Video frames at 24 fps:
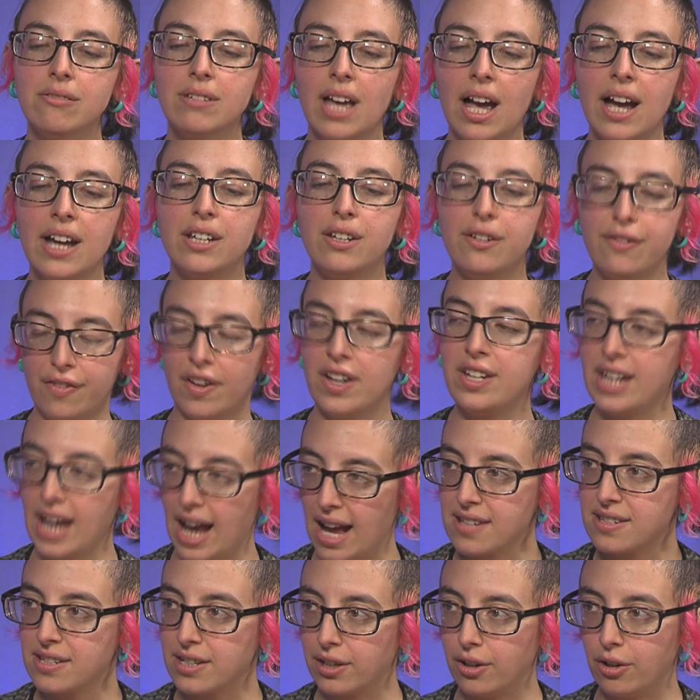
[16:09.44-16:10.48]
kind of
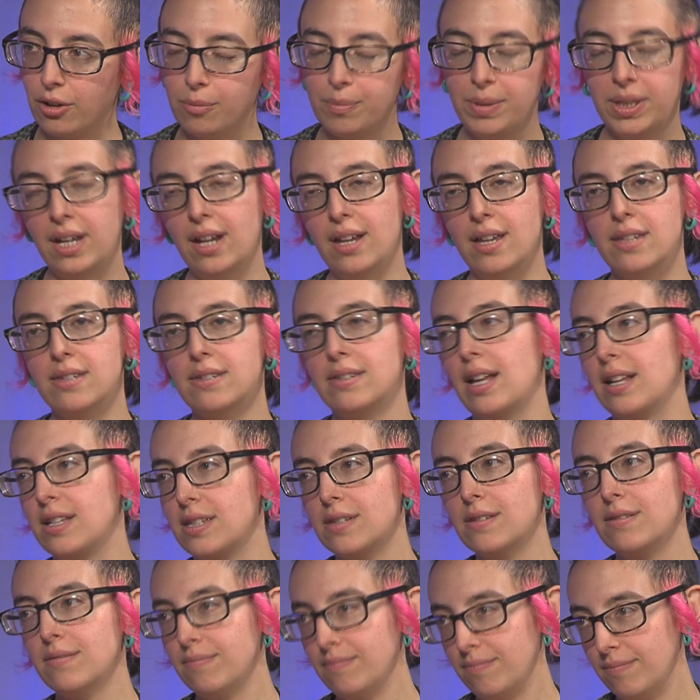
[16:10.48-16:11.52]
fantastical because
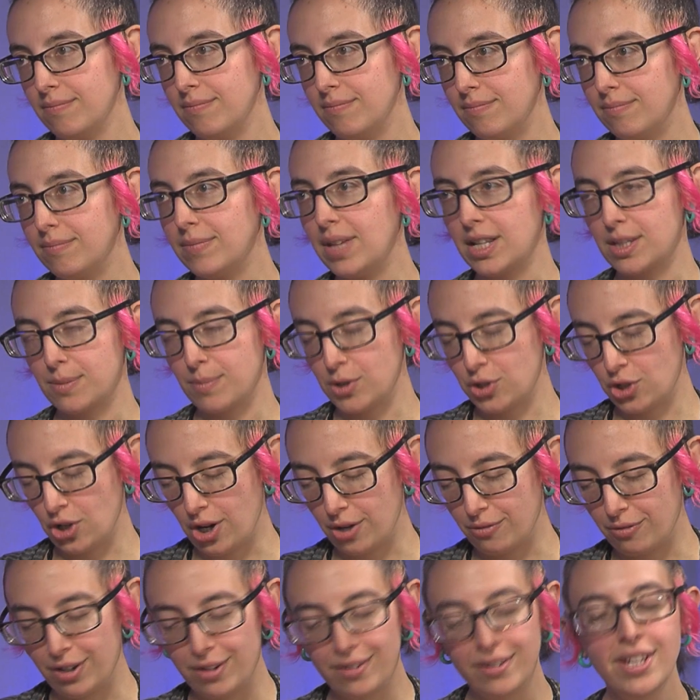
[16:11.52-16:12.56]
that's my
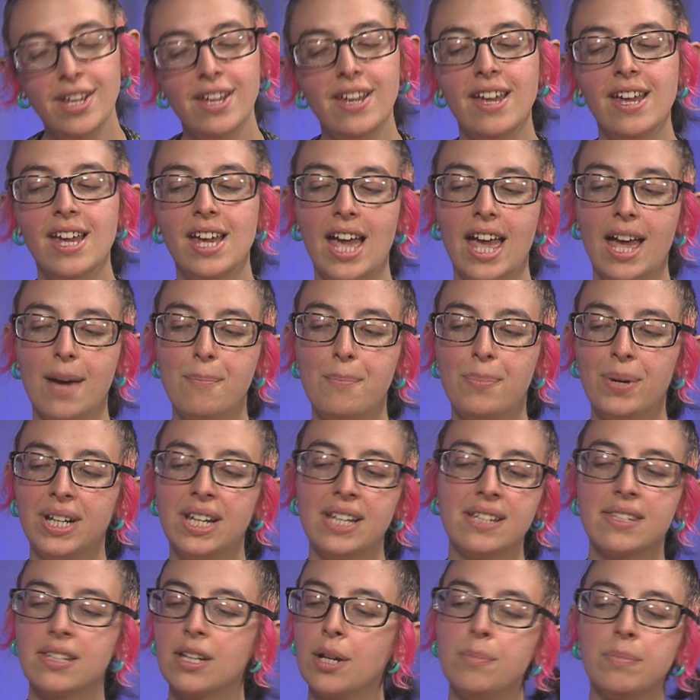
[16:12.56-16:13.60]
genre, but
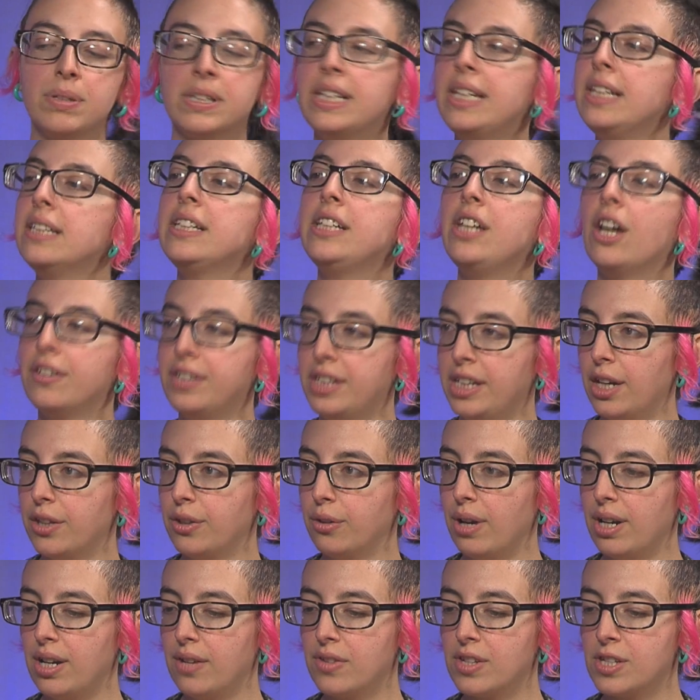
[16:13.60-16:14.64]
it's completely on the
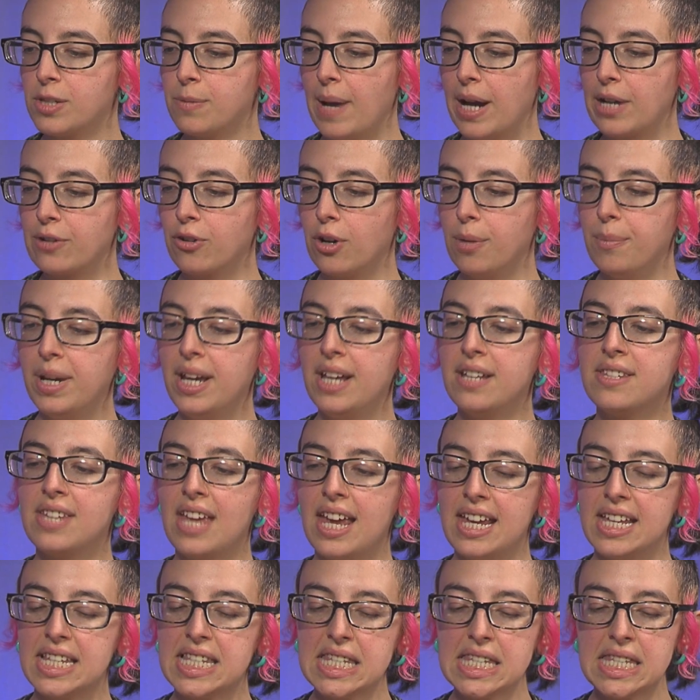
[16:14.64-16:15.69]
other end of the spectrum. It's
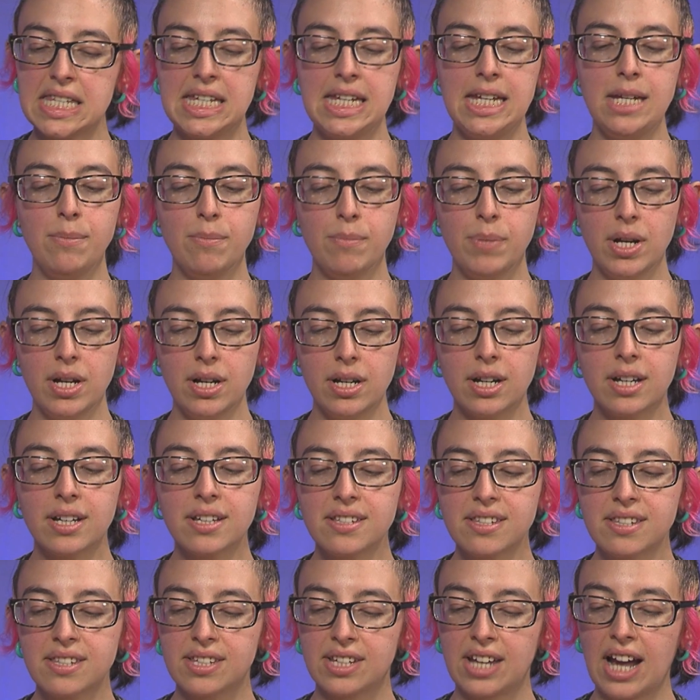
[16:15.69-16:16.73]
a steampunk
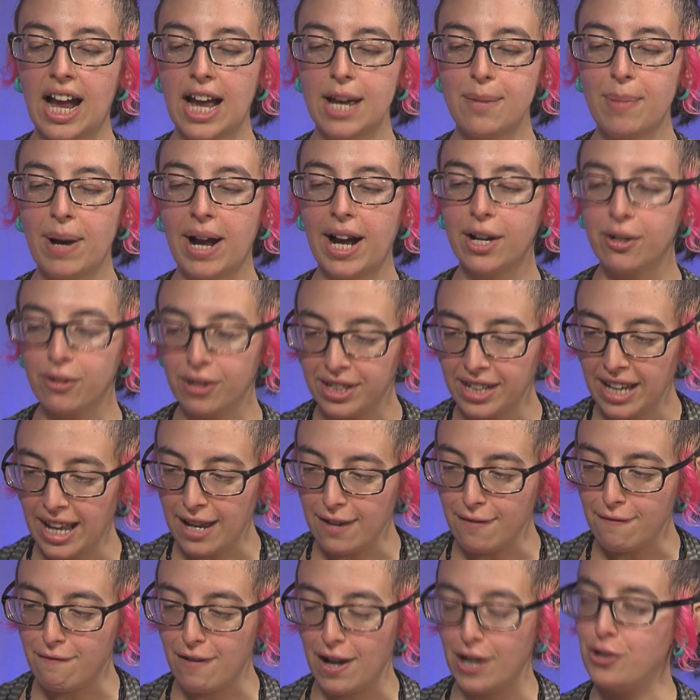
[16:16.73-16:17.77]
sky pirate
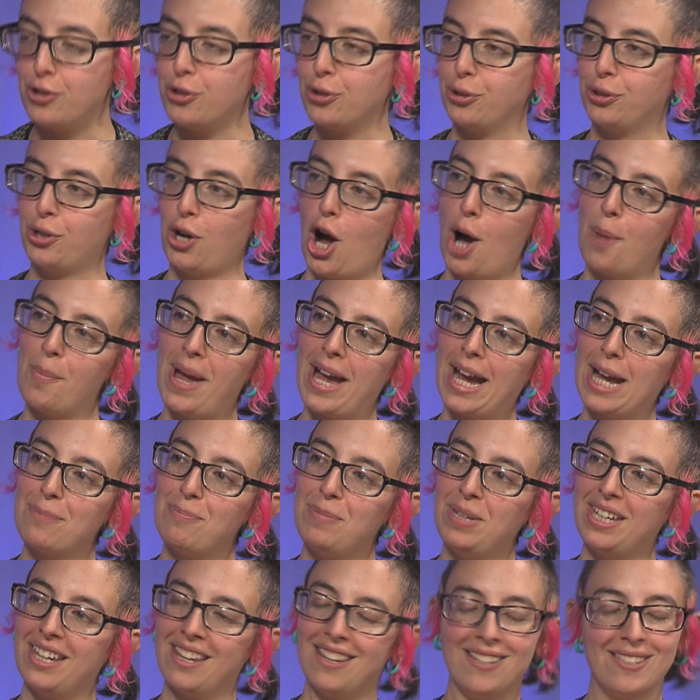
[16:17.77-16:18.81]
adventure comic
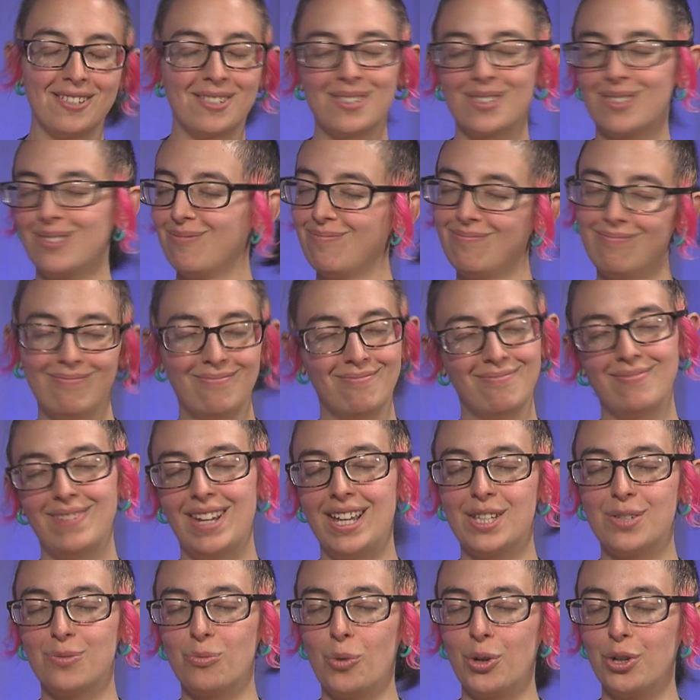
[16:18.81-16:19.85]
because
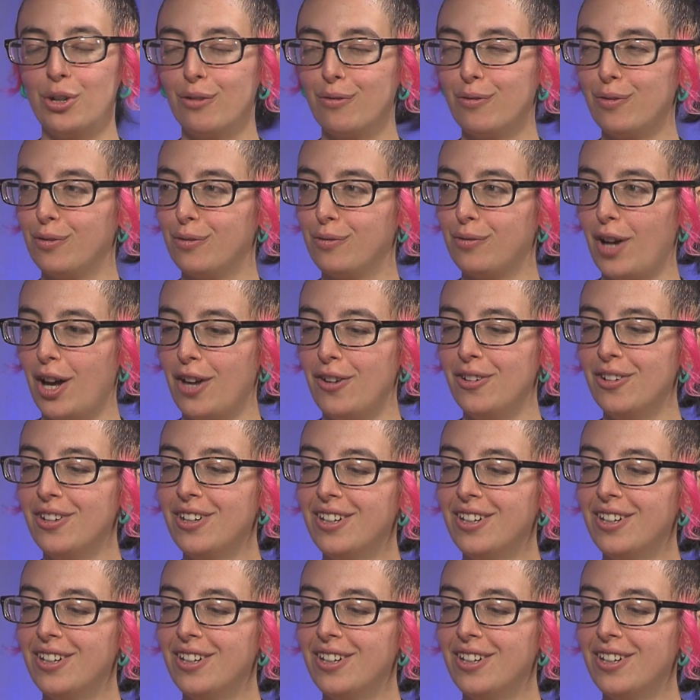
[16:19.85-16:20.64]
it's wonderful fun.